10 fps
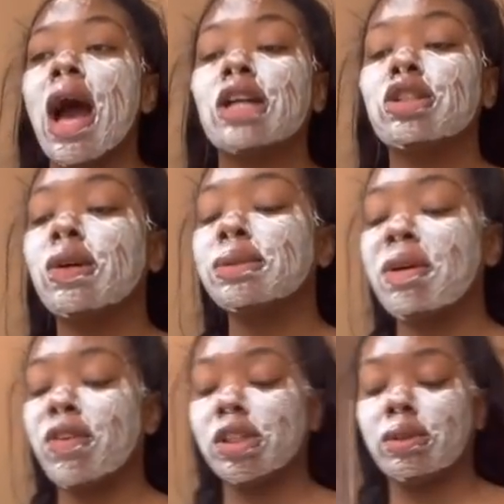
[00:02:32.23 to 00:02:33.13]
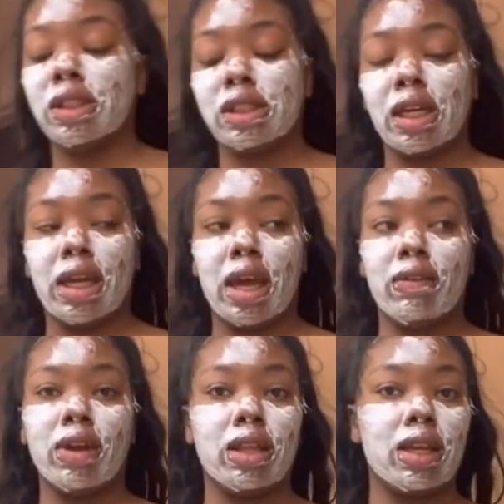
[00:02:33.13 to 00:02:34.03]
I should wash my face with this like
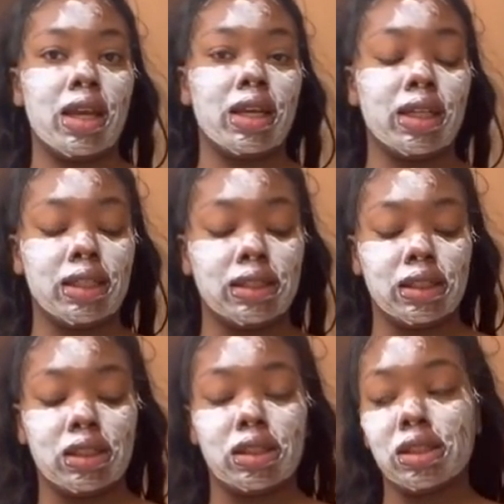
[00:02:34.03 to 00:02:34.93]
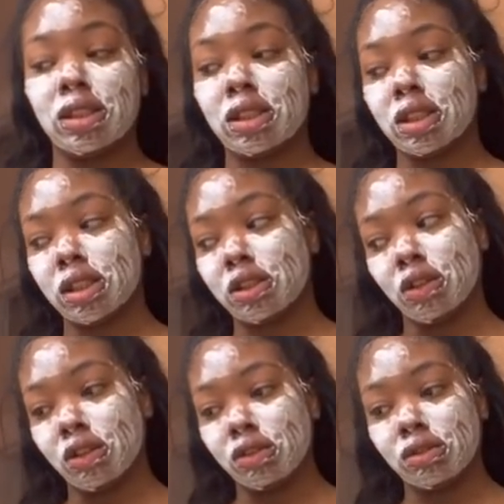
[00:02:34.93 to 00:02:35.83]
every other day because this truck is
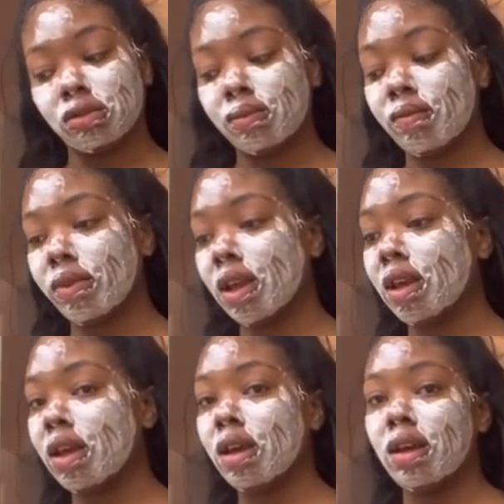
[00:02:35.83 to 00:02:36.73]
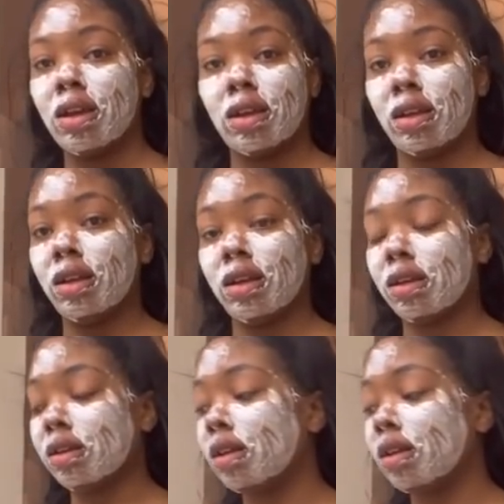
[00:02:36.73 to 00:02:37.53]
grown. Yeah.